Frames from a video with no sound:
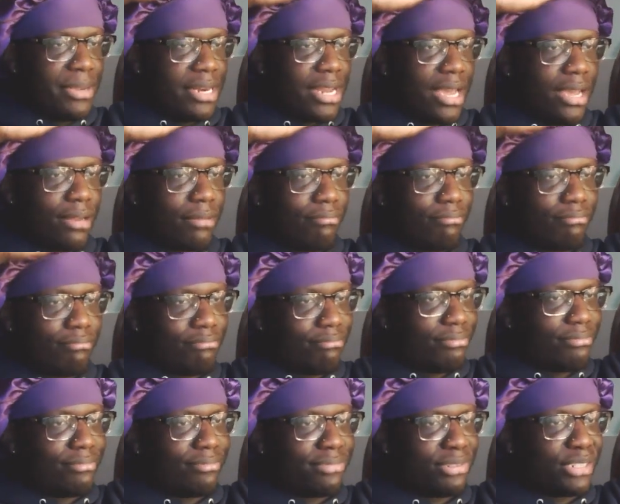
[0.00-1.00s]
not.
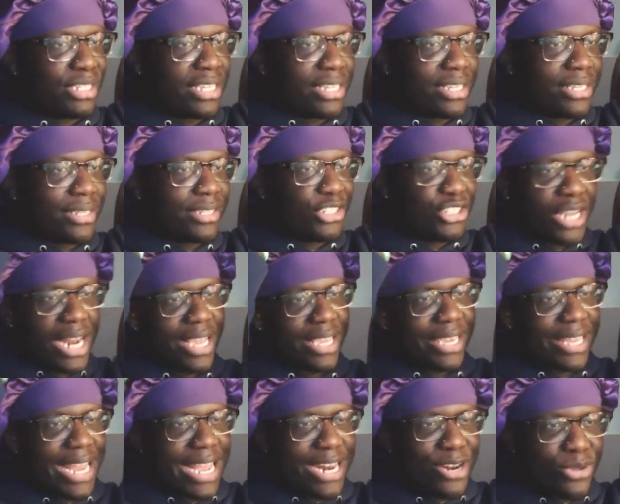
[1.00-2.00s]
Can
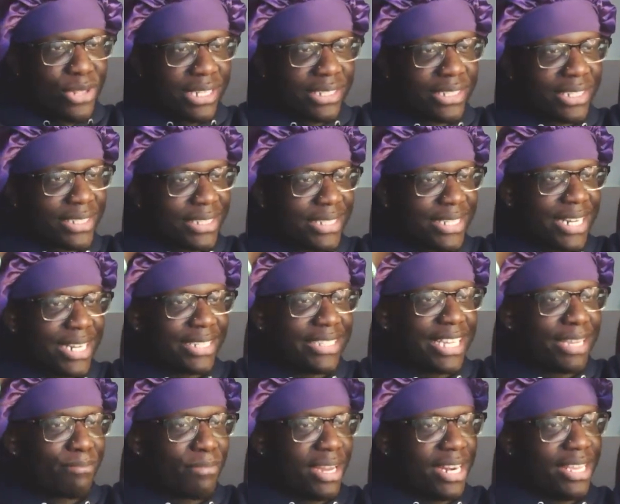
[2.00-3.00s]
I do this? Is this gonna
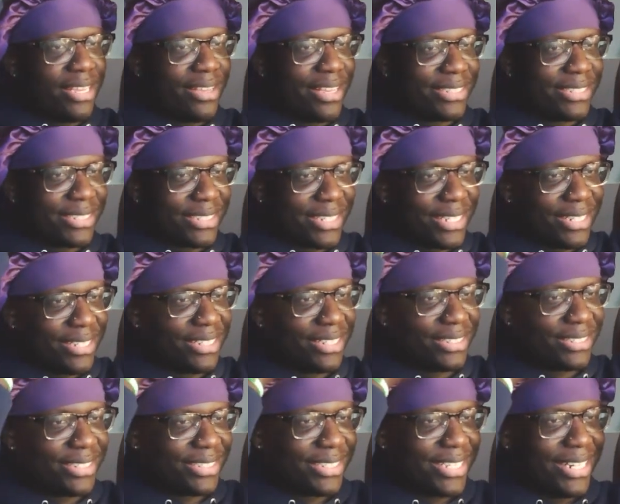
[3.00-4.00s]
take money? Is this gonna
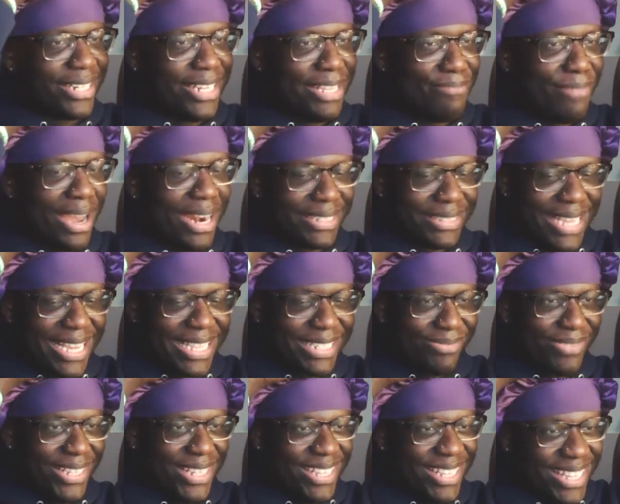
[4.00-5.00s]
demonetize
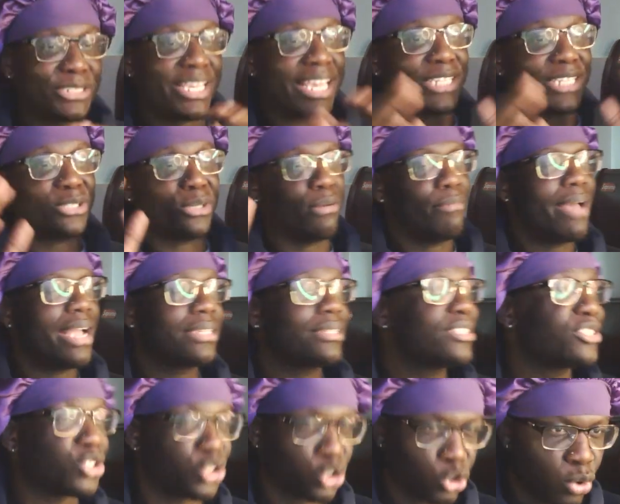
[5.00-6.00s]
me? Okay, so imagine
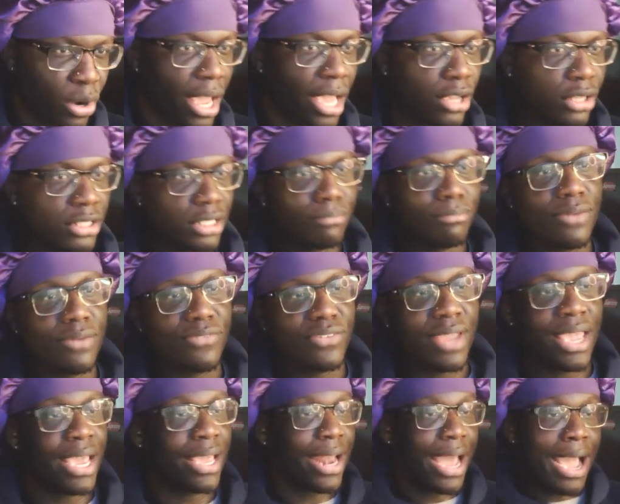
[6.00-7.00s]
there's a triangle above your
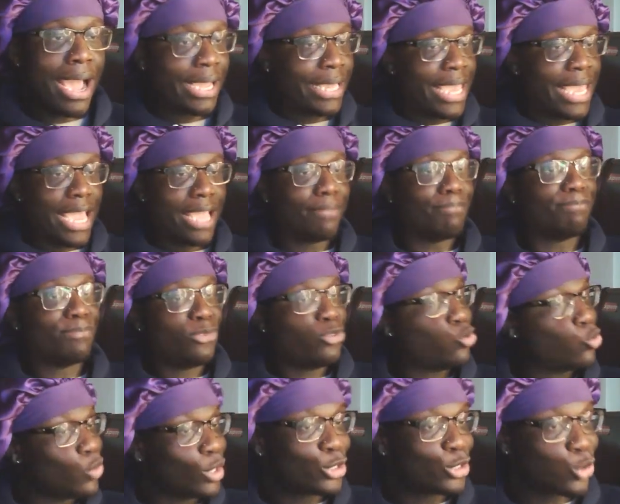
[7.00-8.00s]
head. I can't
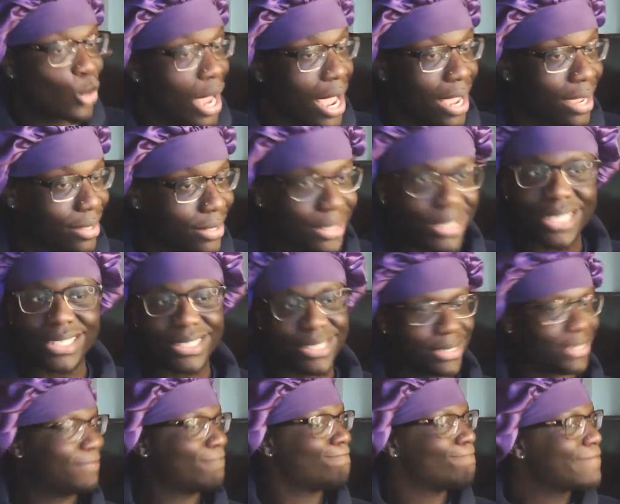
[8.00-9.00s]
do the triangle
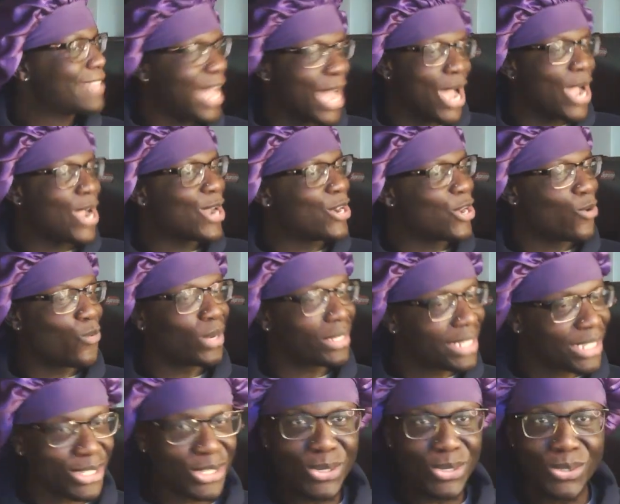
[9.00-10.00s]
because I don't know what
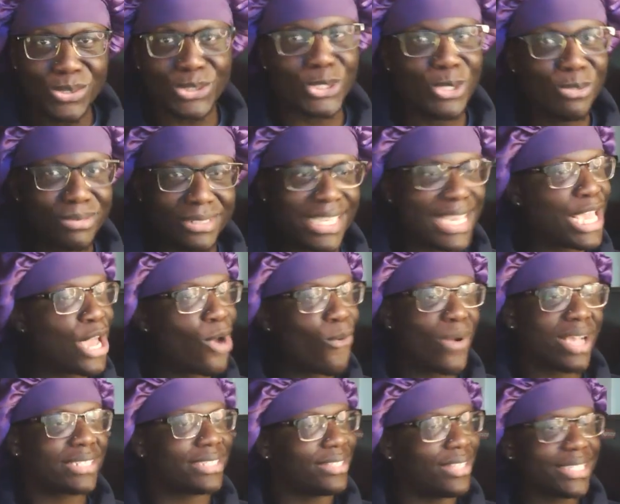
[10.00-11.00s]
the YouTube
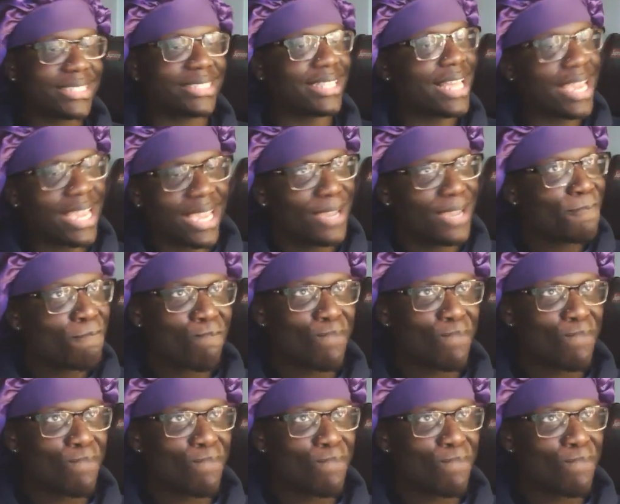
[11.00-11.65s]
TOS looks like.